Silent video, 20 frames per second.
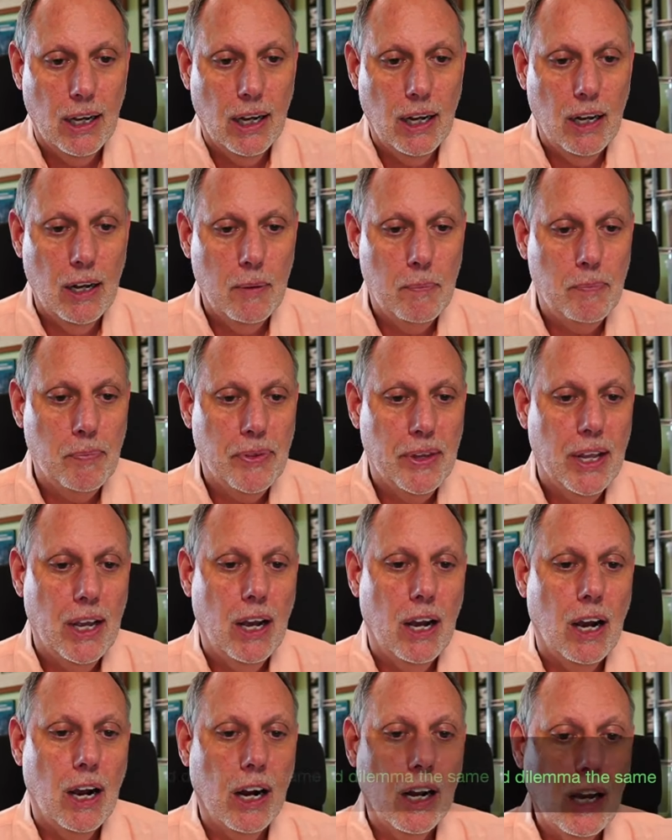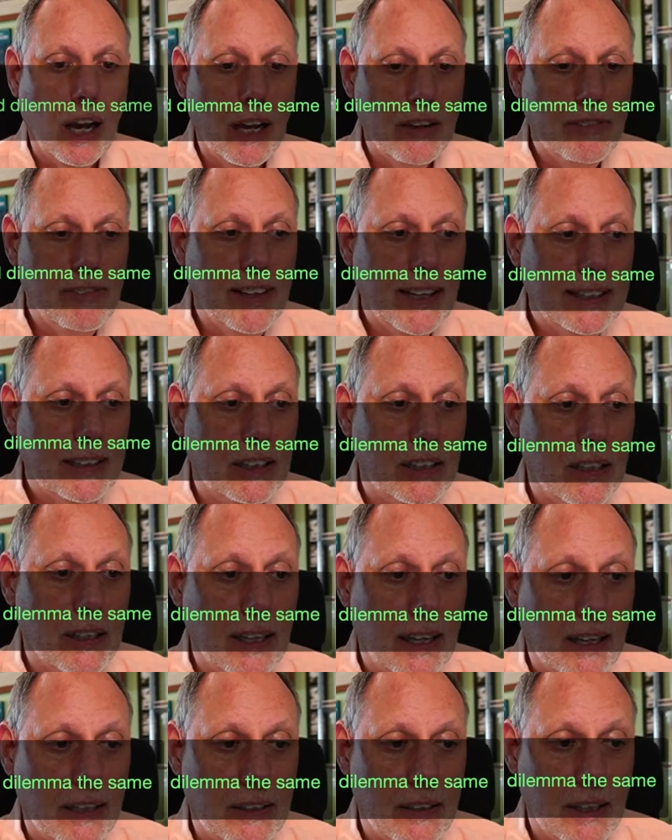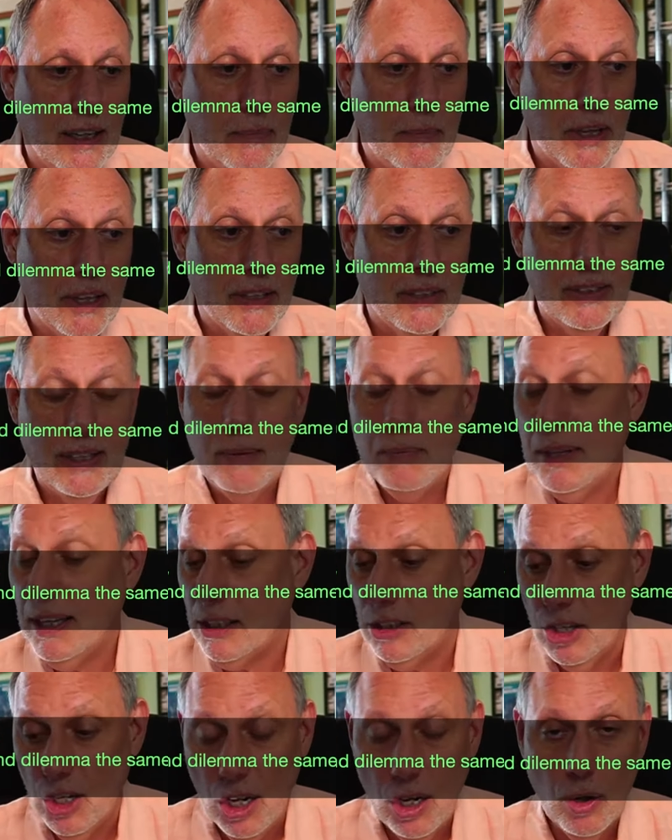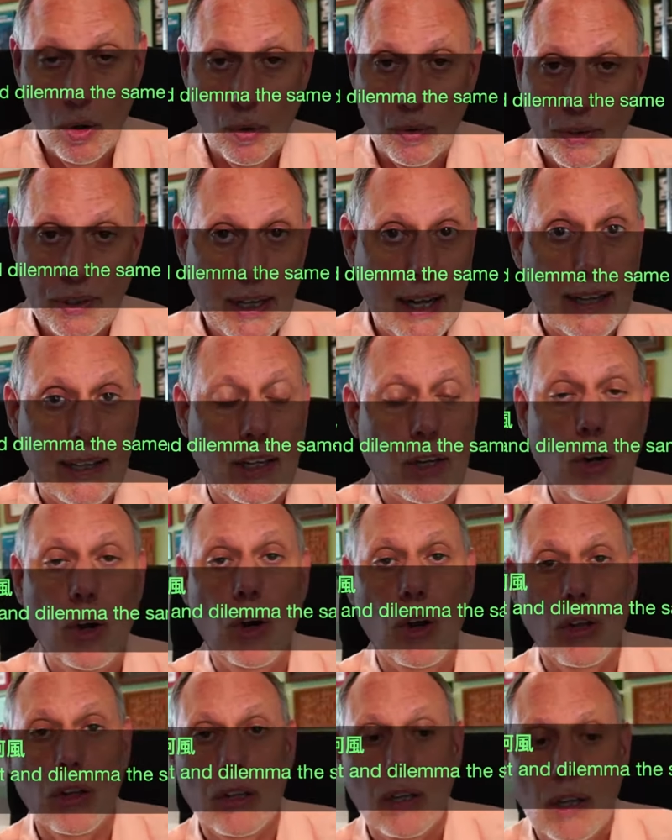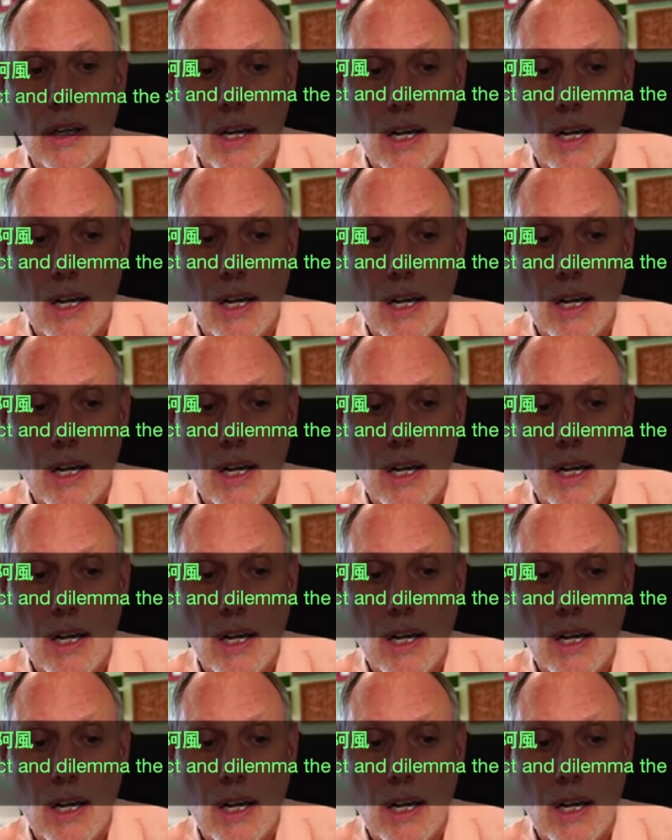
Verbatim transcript: Um, a conflict and dile dilemma, the same thing. No, not at all.